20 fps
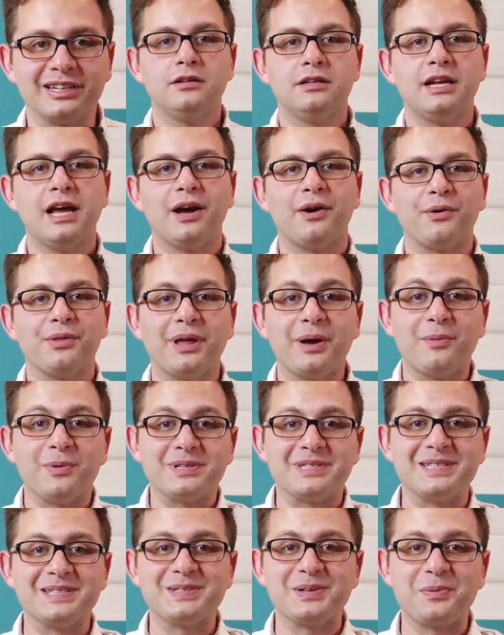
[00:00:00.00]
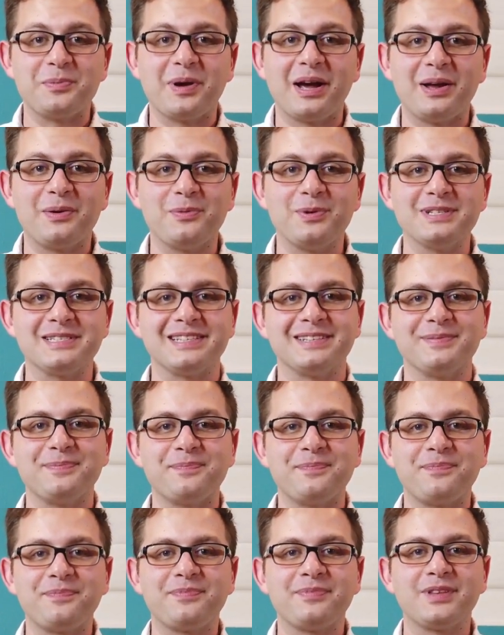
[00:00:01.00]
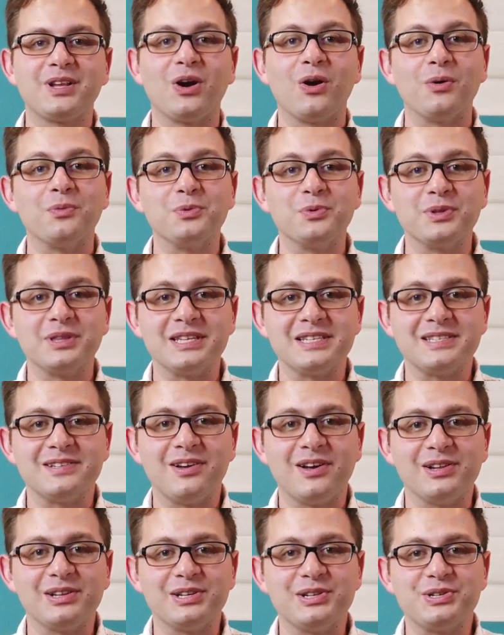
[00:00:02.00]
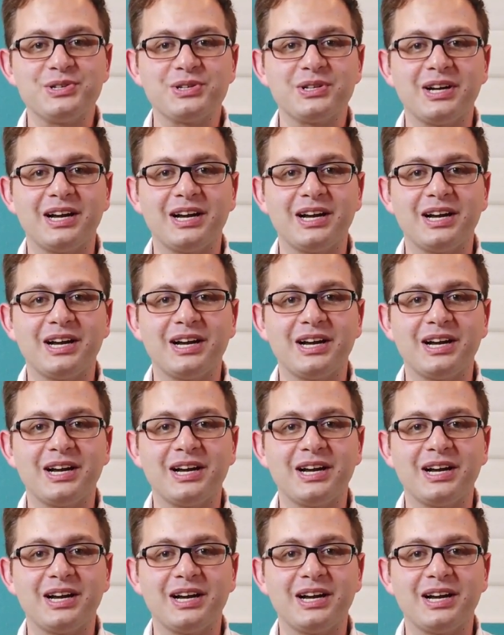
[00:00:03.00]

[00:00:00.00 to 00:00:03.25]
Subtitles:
Now, that wasn't so bad, was it? Armed with this knowledge,